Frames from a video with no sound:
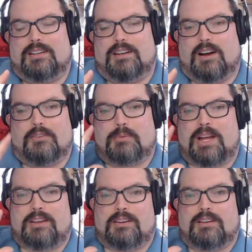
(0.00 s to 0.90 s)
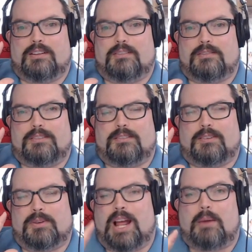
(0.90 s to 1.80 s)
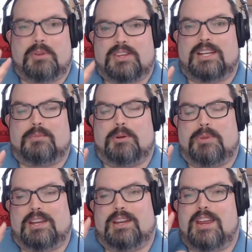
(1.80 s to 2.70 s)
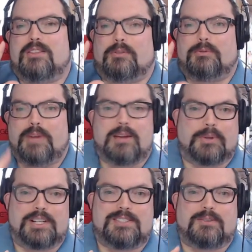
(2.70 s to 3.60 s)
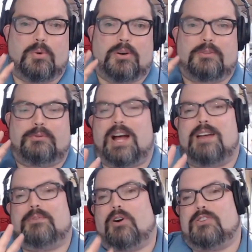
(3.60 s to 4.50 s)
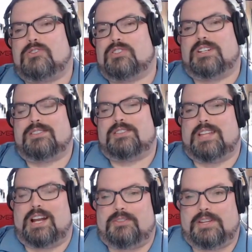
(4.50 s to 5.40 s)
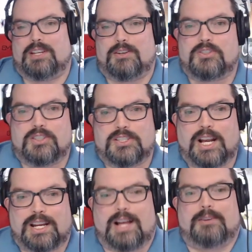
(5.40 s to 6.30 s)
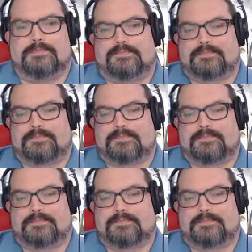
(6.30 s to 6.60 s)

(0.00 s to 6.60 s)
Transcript: of my what i would think would be either favorites or five cartridges that i think you should check out